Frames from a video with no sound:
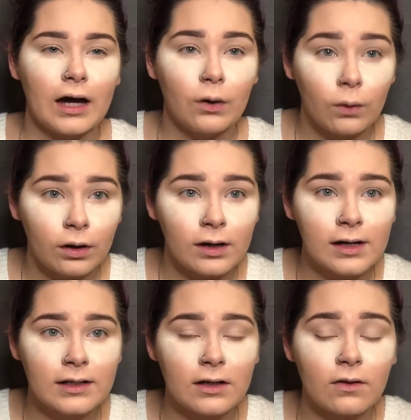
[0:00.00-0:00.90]
already
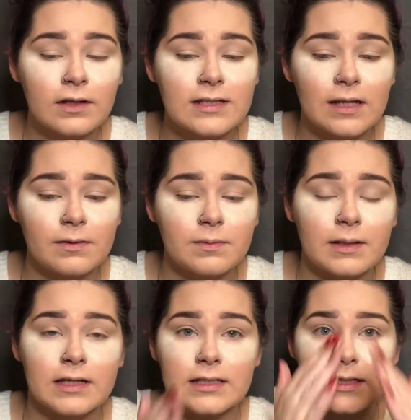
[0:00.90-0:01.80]
did all these steps
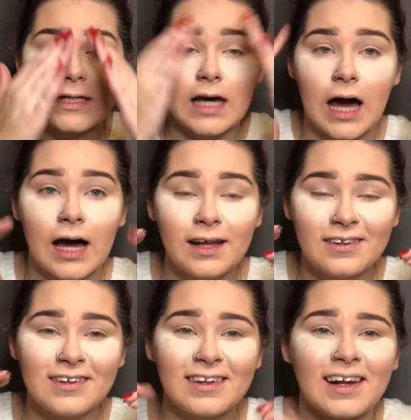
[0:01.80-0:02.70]
because the eye
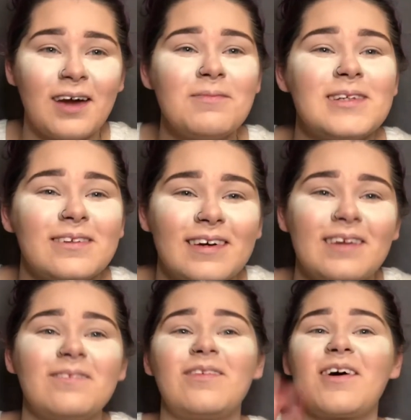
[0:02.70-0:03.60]
look that I'm doing
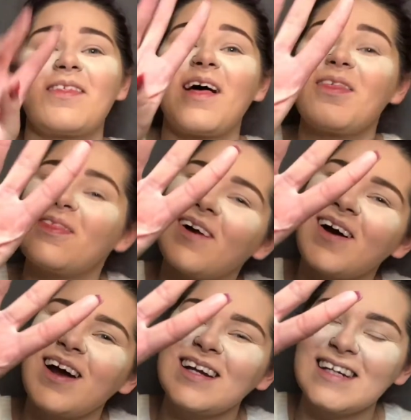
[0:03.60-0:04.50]
for the
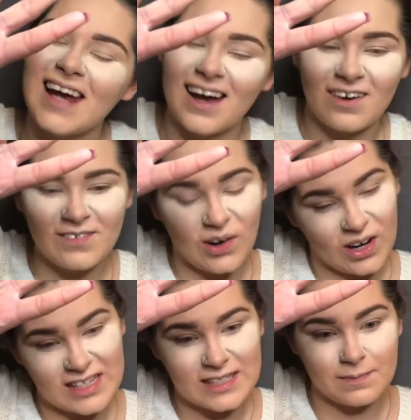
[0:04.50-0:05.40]
third day of
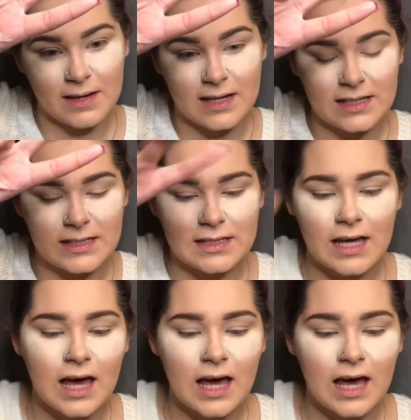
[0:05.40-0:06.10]
Christmas,